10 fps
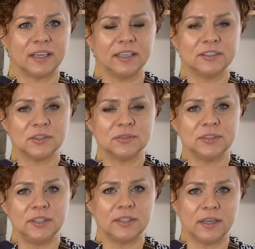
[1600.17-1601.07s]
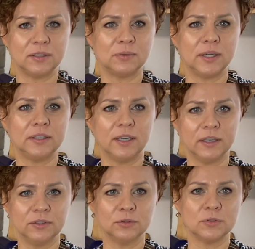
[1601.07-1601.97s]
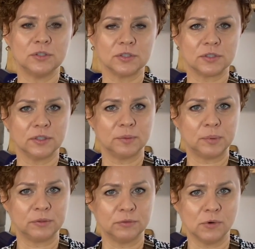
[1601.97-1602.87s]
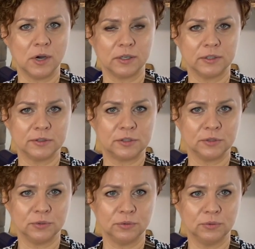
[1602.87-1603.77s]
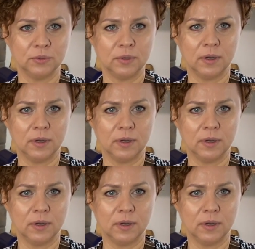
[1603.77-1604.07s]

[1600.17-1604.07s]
I don't need egg white. I use just a little bit of water to